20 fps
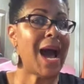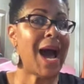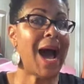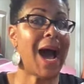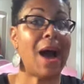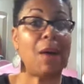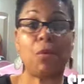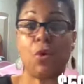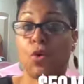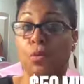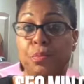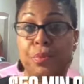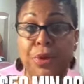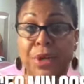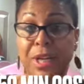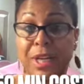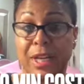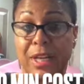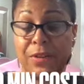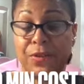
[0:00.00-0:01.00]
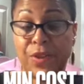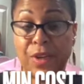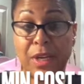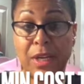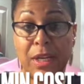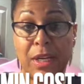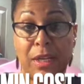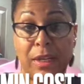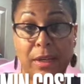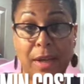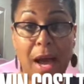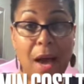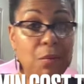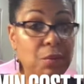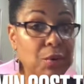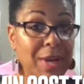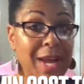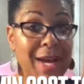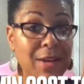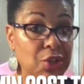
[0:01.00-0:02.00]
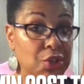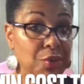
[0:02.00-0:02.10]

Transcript: I won't put anything, I will not